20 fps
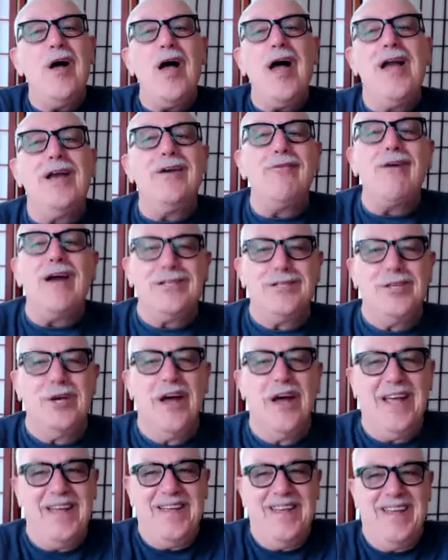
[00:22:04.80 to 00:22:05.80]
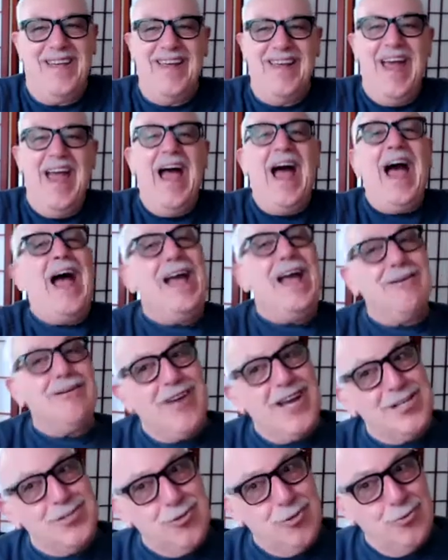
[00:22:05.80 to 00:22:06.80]
I
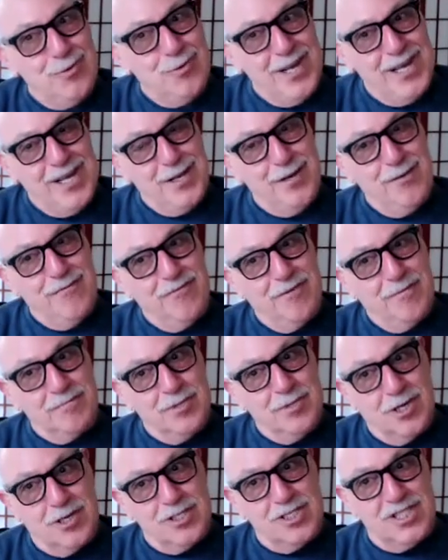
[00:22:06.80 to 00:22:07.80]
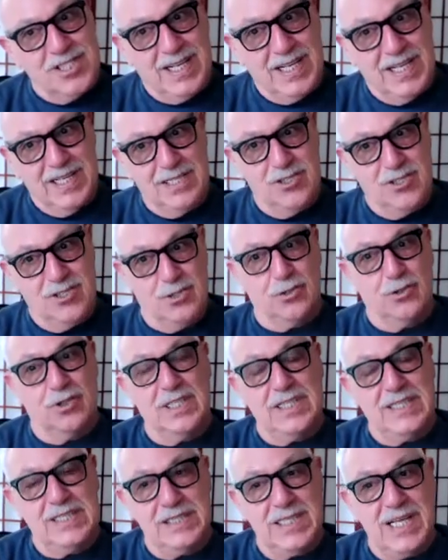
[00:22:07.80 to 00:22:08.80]
graduated from nursing school
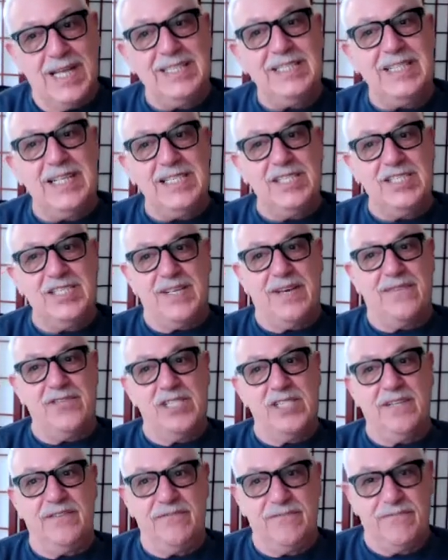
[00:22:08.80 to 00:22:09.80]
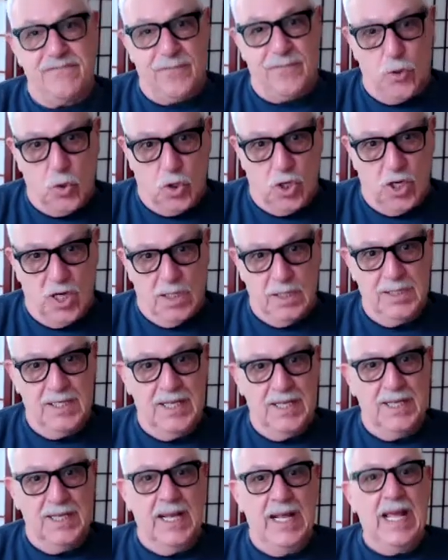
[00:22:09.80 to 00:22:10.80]
in 1974.
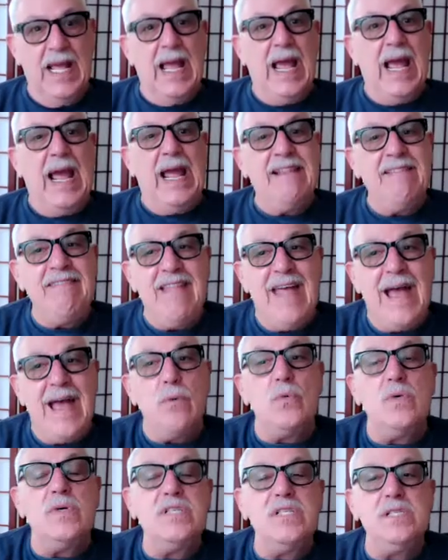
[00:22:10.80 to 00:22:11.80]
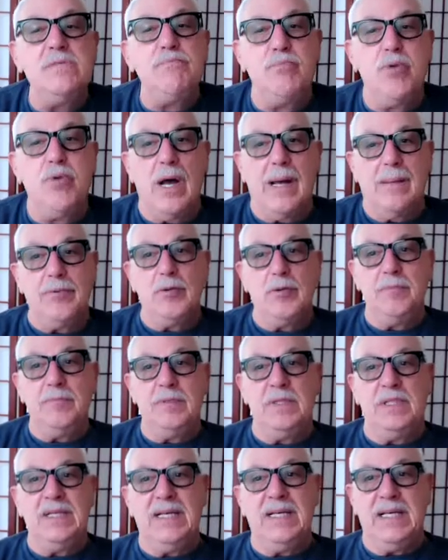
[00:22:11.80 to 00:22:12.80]
And that was
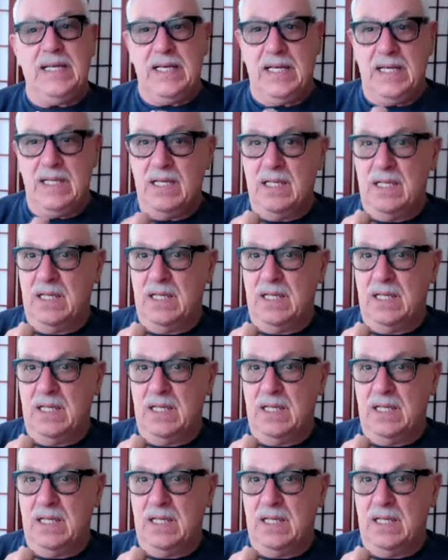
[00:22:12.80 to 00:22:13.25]
probably